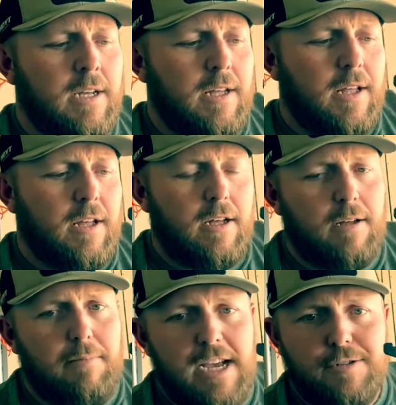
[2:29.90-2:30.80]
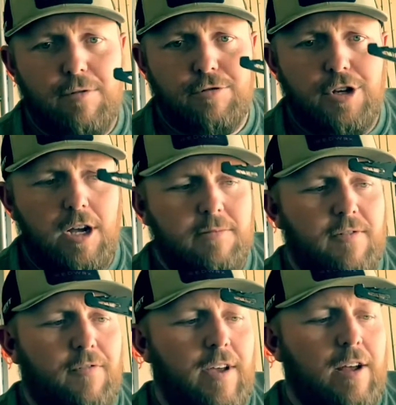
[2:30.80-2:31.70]
Bass Pro Shops,
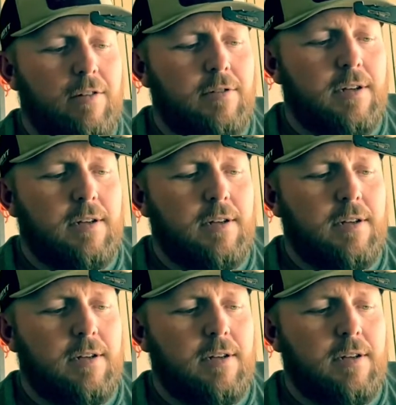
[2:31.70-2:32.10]
found